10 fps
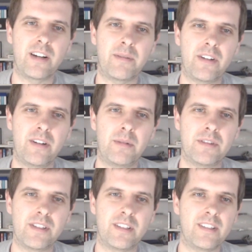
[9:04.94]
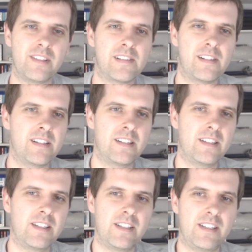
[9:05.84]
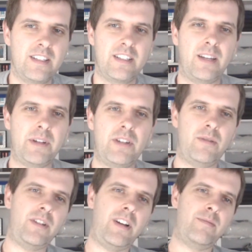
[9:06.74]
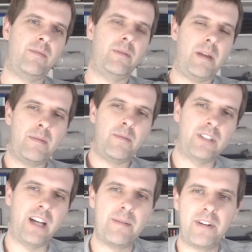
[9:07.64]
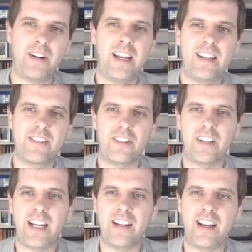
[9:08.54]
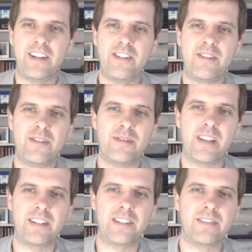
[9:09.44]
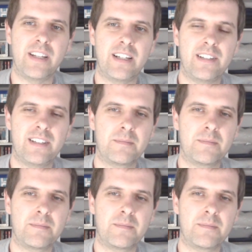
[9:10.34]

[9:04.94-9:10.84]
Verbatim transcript: Are you able to? I mean, you you have maybe more time in your hands, or like how how do you use that to your advantage?